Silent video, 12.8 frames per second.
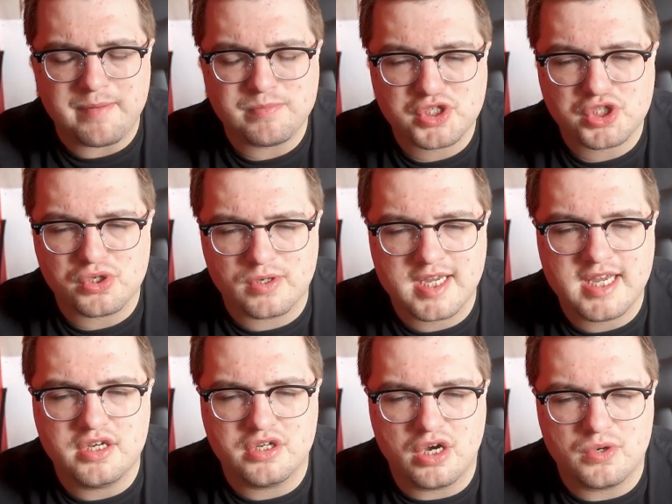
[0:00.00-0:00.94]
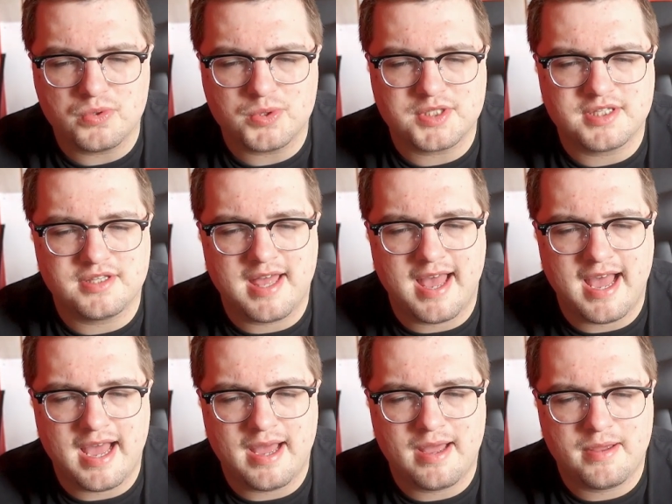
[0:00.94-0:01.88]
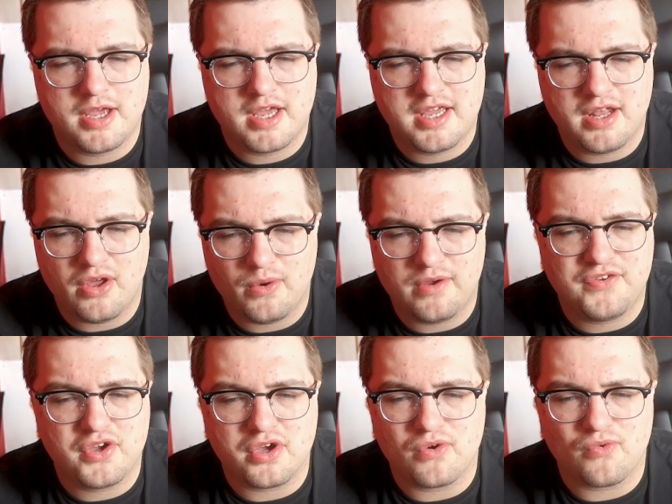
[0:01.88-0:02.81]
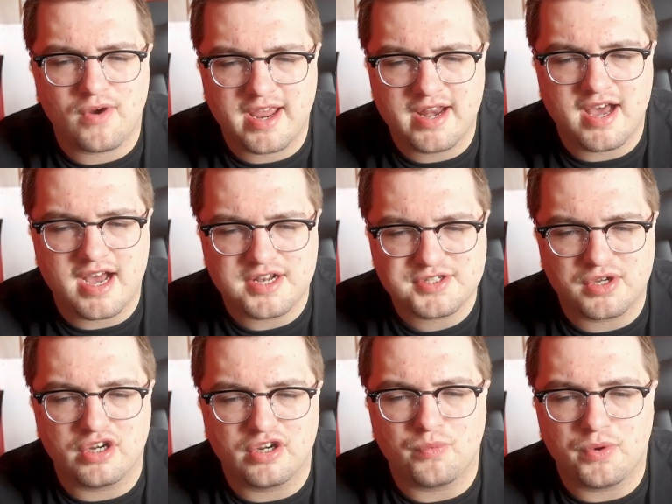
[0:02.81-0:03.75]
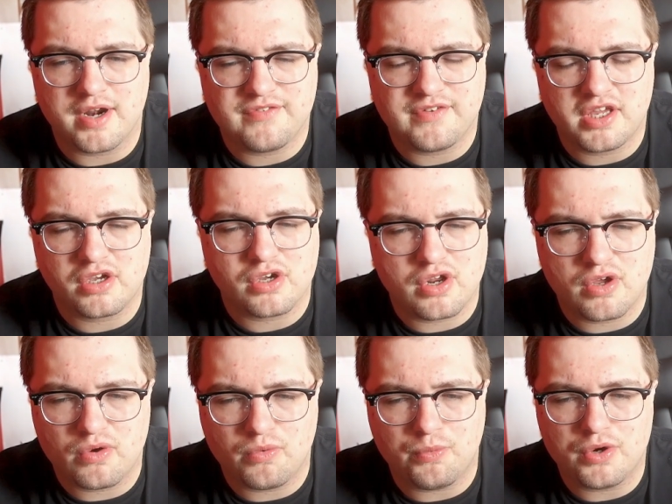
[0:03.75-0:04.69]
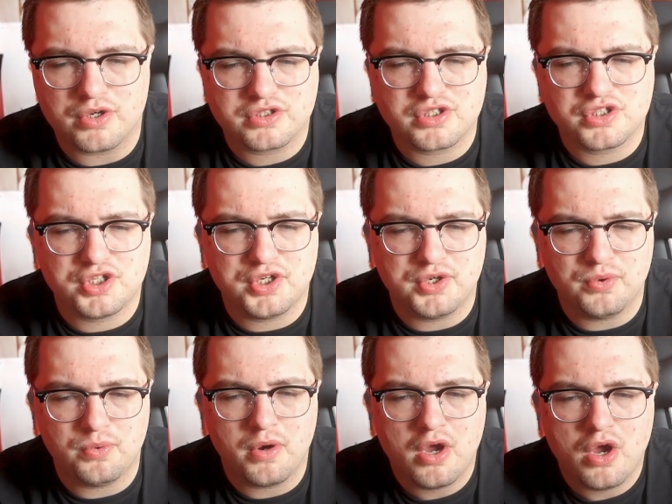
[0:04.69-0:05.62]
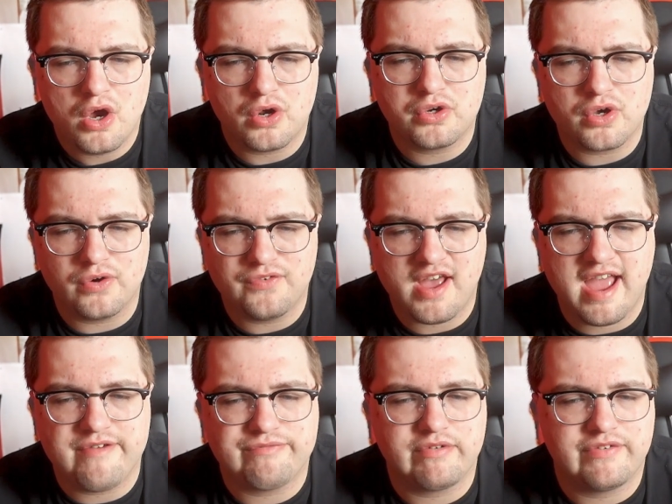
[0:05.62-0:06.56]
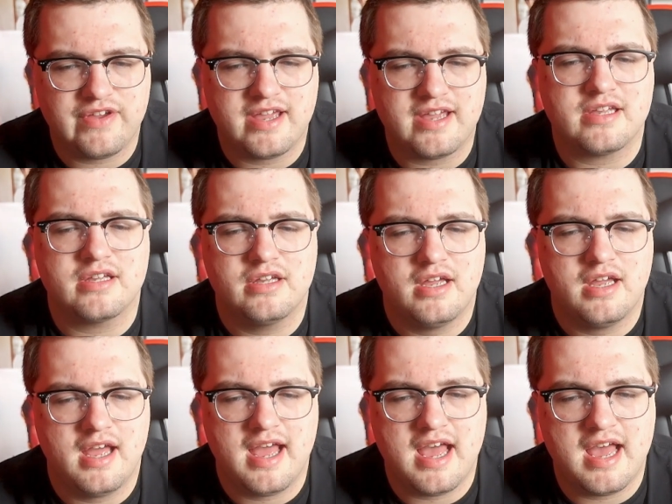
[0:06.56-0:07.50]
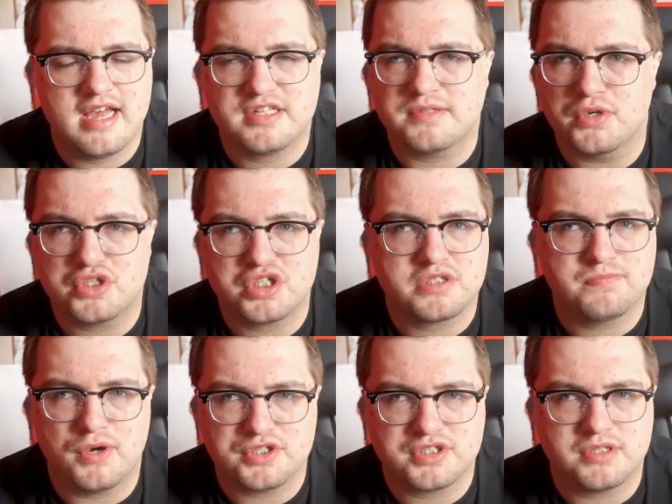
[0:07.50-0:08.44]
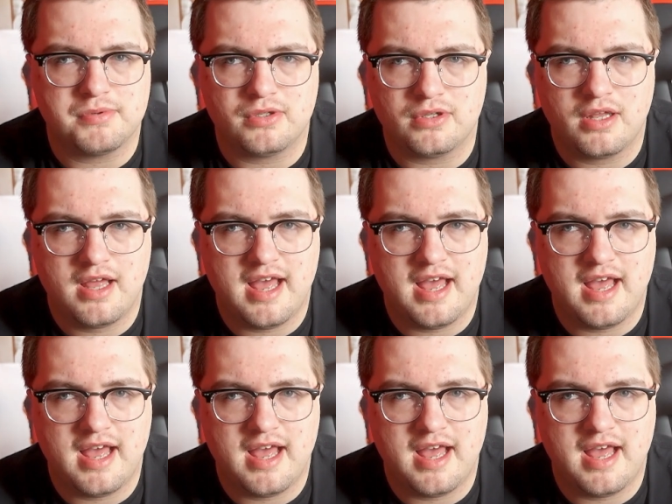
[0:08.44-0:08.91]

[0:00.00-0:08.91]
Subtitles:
sure he knows that, you know, if you're going to write an article or whatever, you're going to want to uncover everything as much as possible.